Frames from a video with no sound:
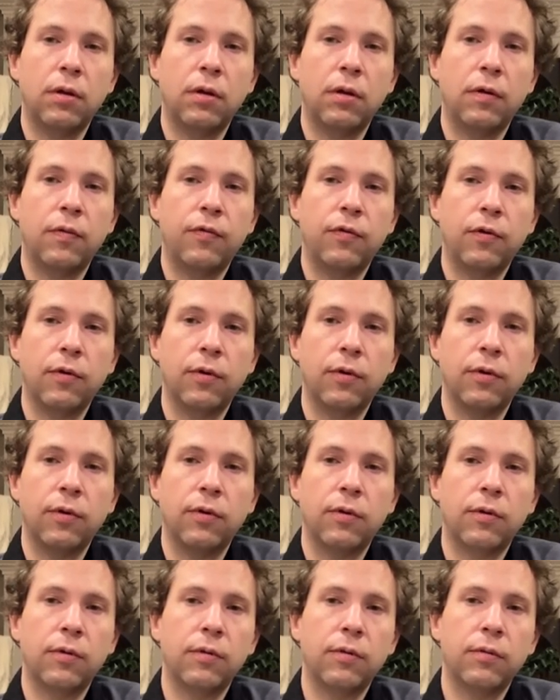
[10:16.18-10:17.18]
if
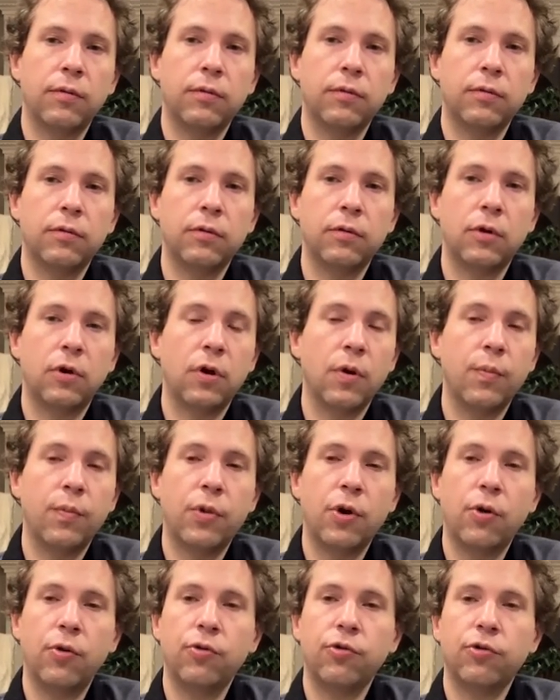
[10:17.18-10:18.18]
you're a
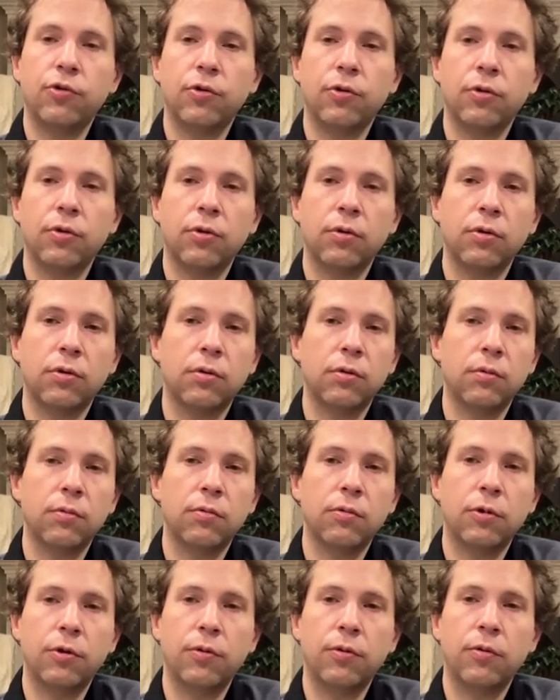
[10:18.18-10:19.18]
composer
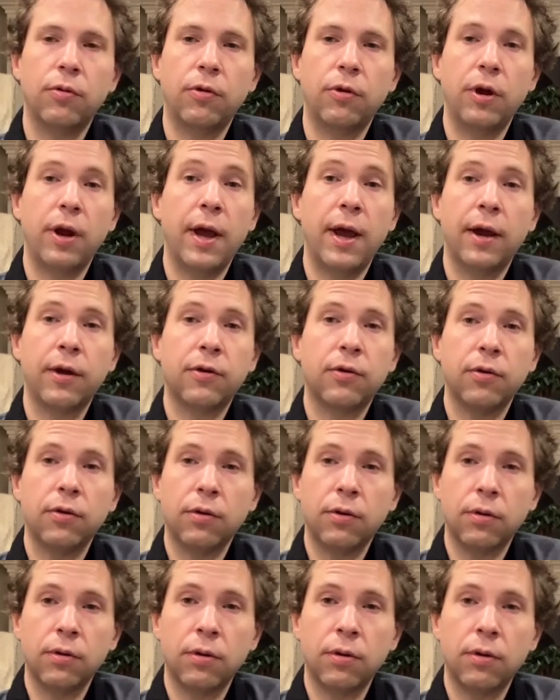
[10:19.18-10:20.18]
what an
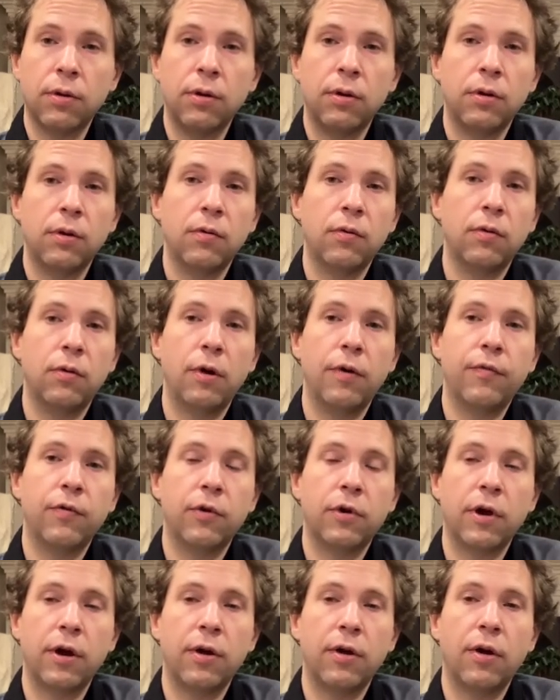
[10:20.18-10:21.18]
actor whatever
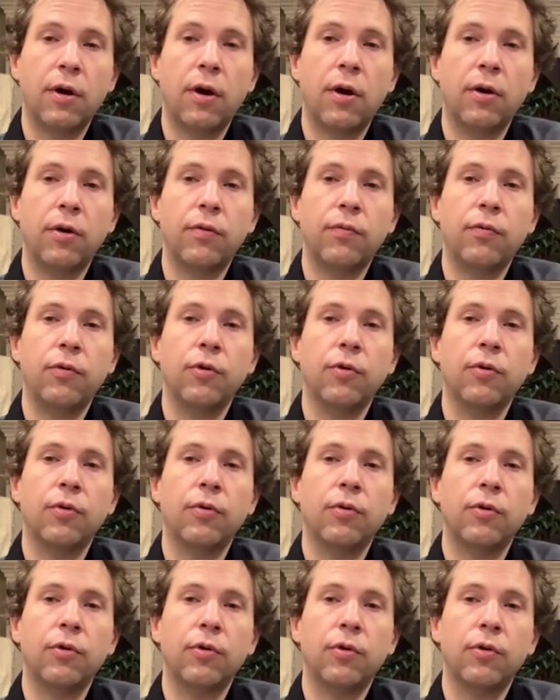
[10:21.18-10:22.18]
kind of art we're